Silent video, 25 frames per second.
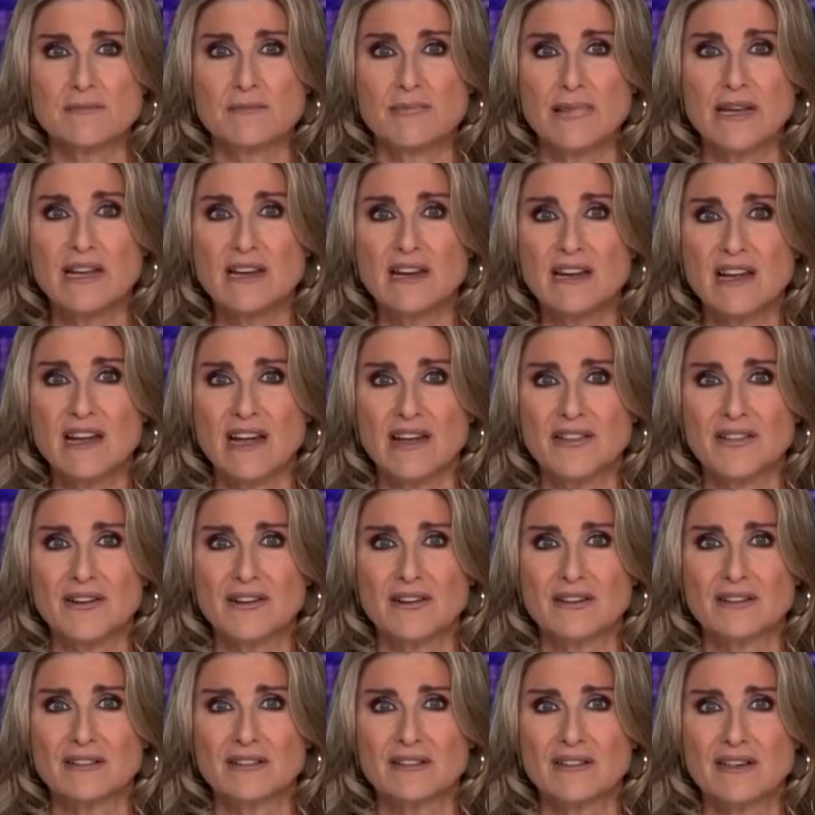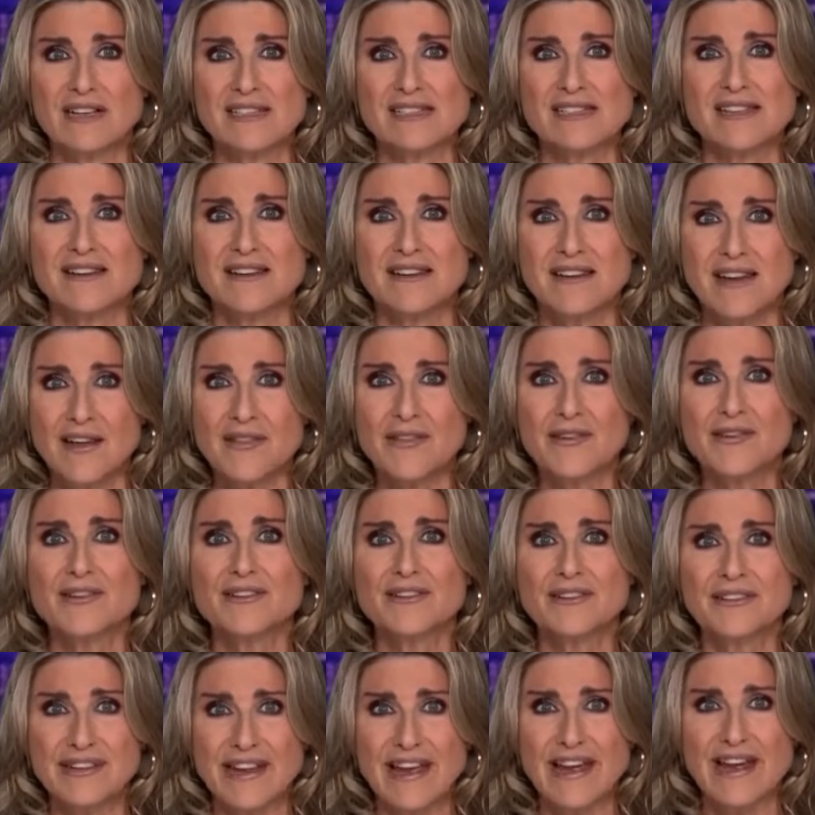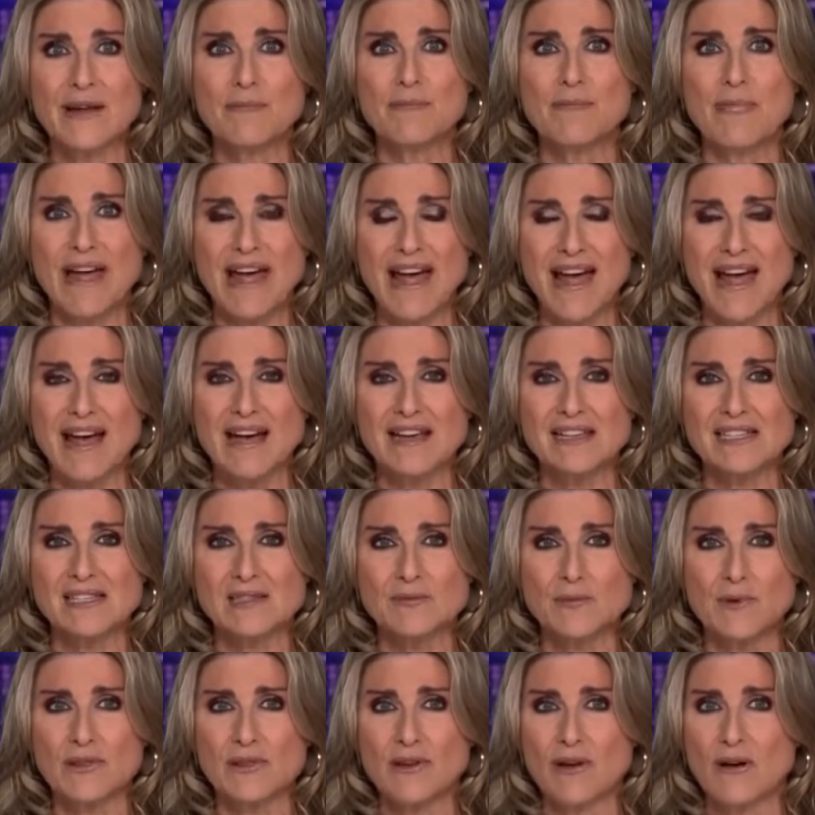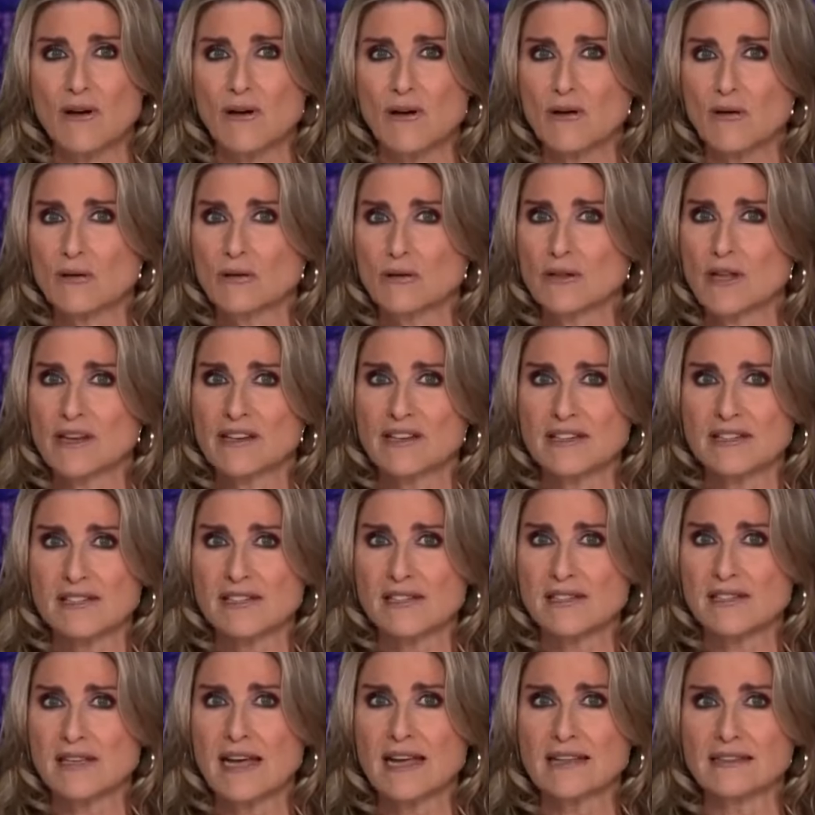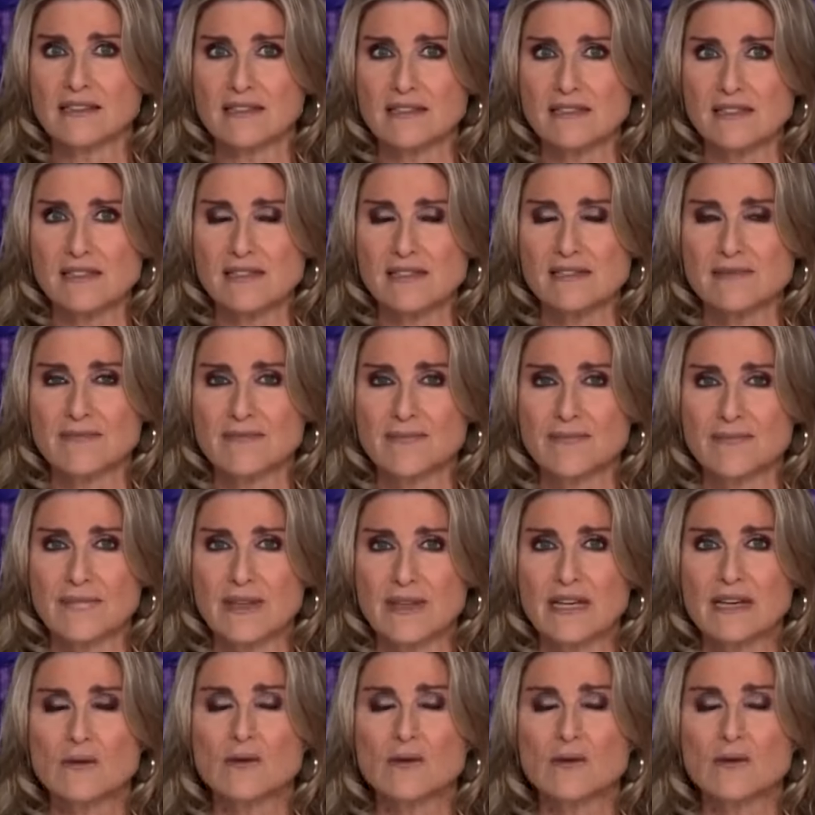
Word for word: be together as another day passed with a whole lot of silence. I